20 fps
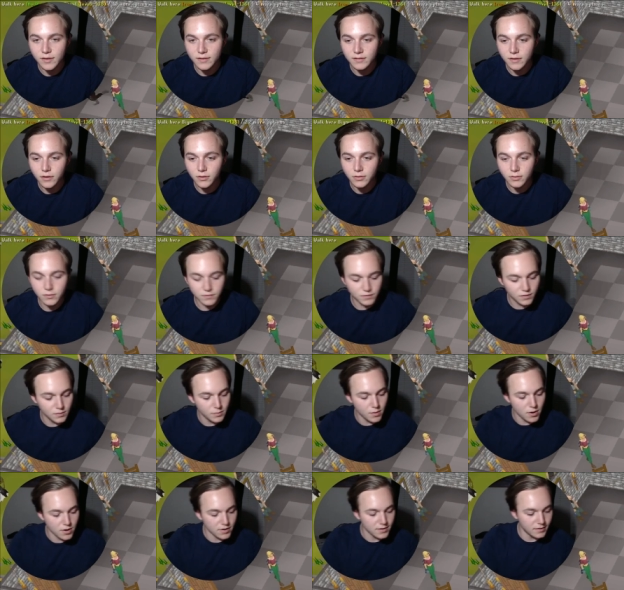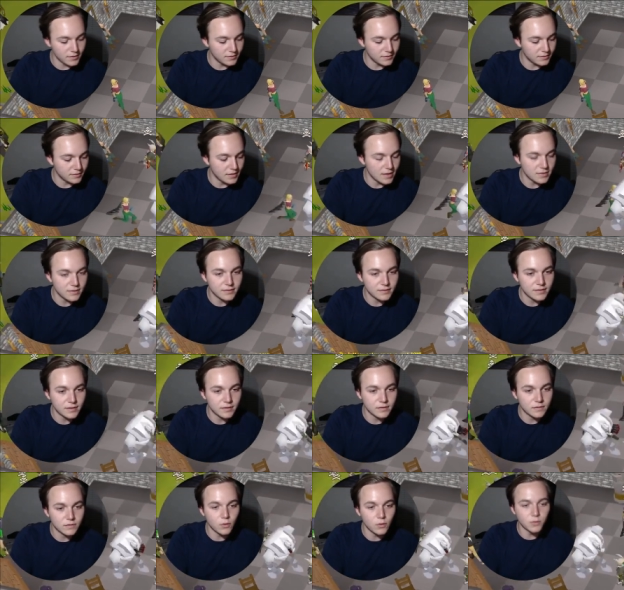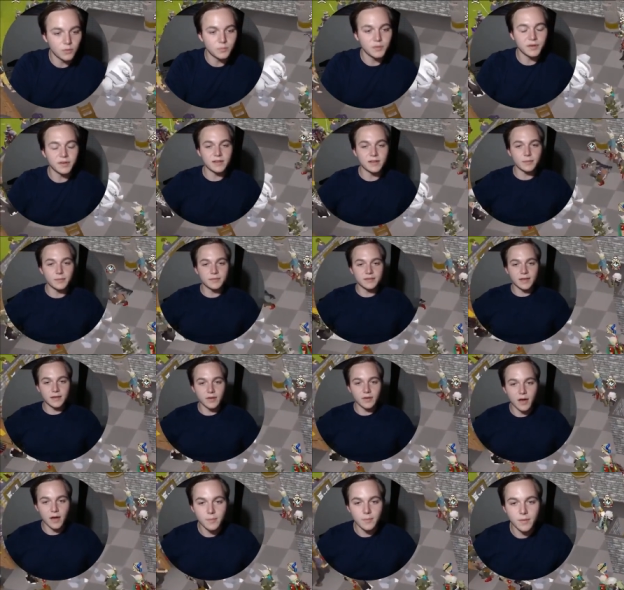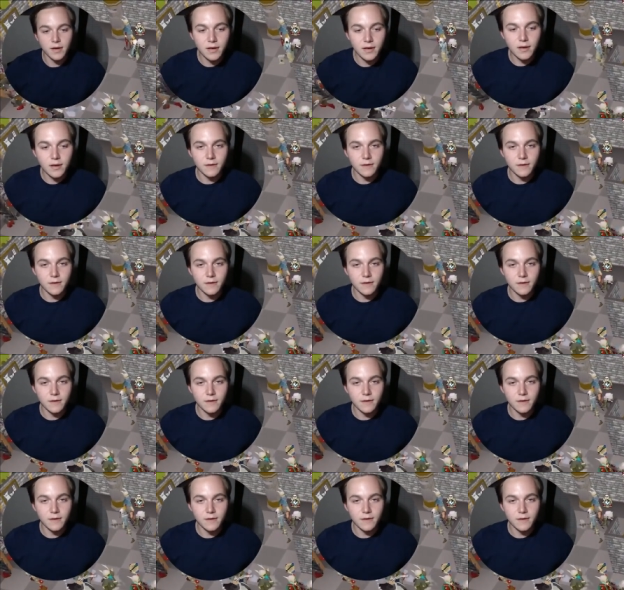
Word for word: let's go to the market and get this thing sold because I'm saving up